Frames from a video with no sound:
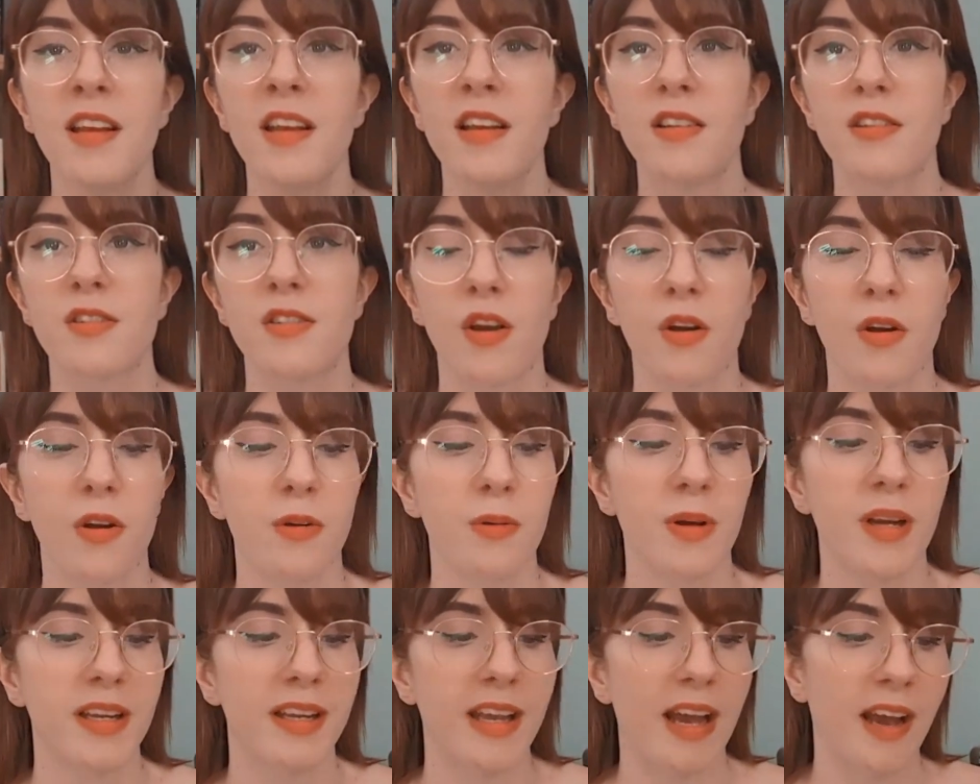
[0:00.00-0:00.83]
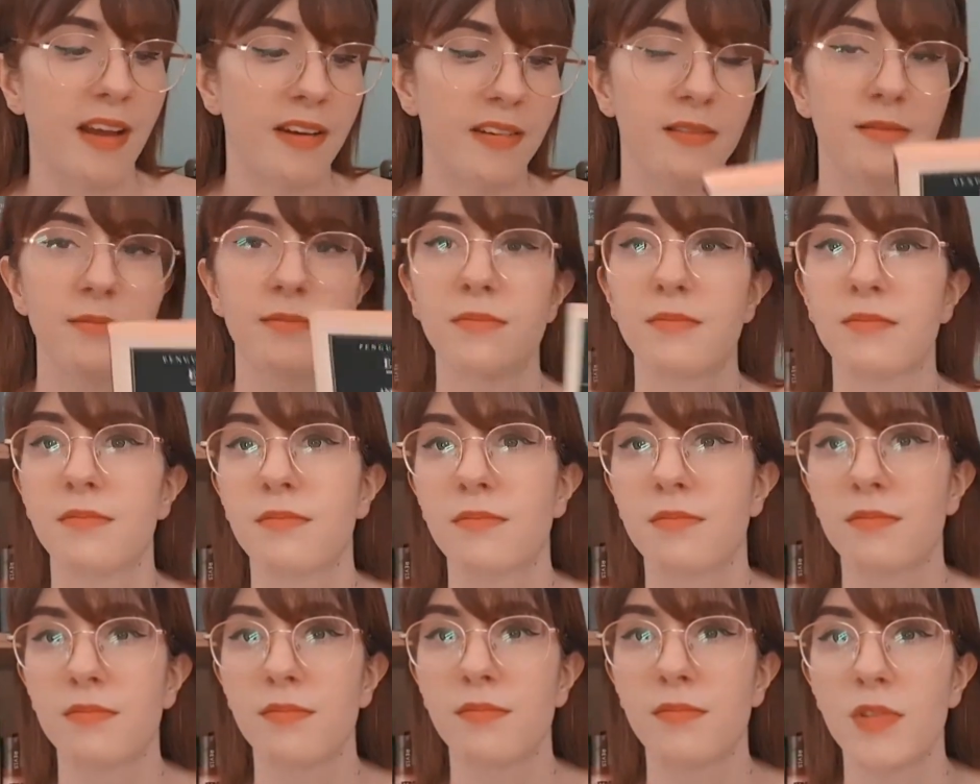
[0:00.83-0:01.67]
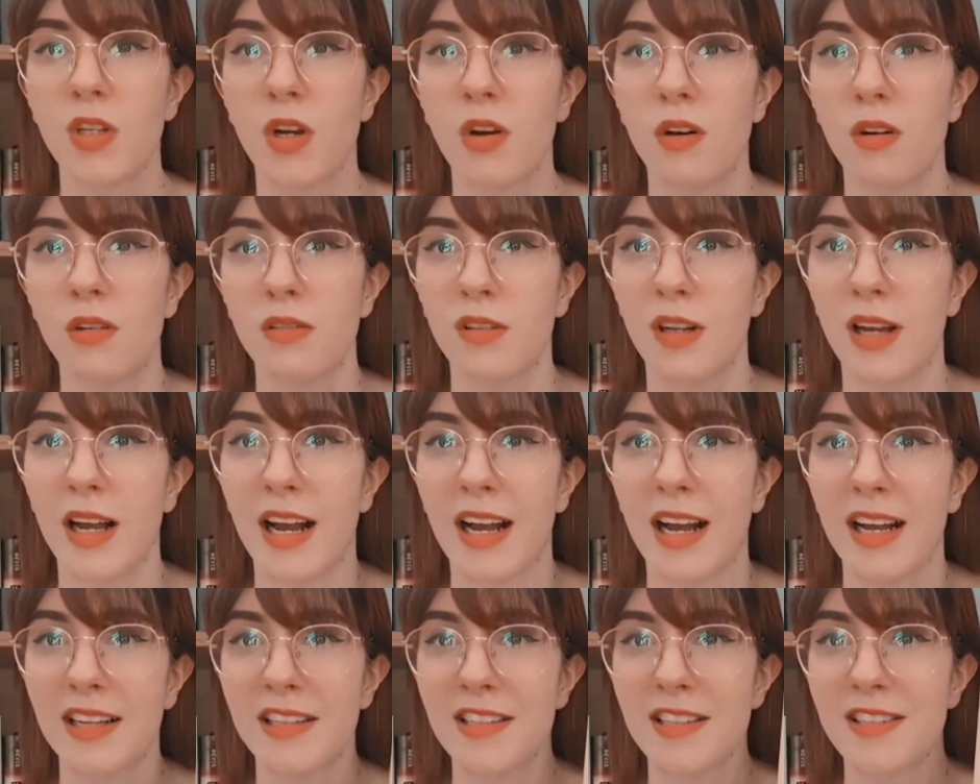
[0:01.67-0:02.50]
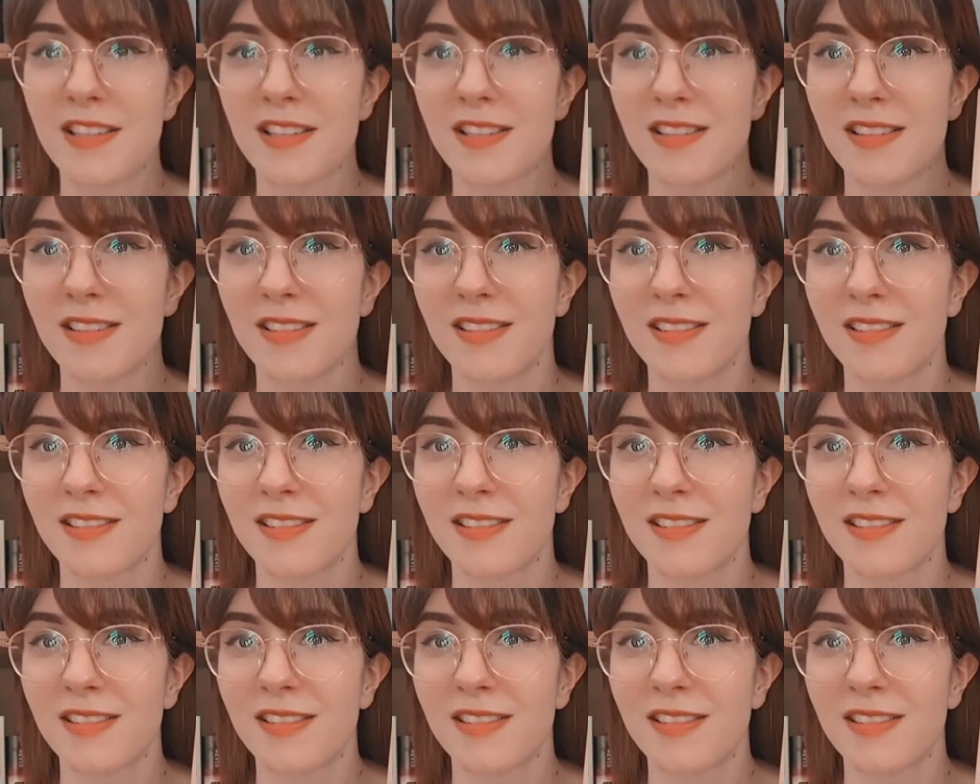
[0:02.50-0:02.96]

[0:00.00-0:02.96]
So again, not as,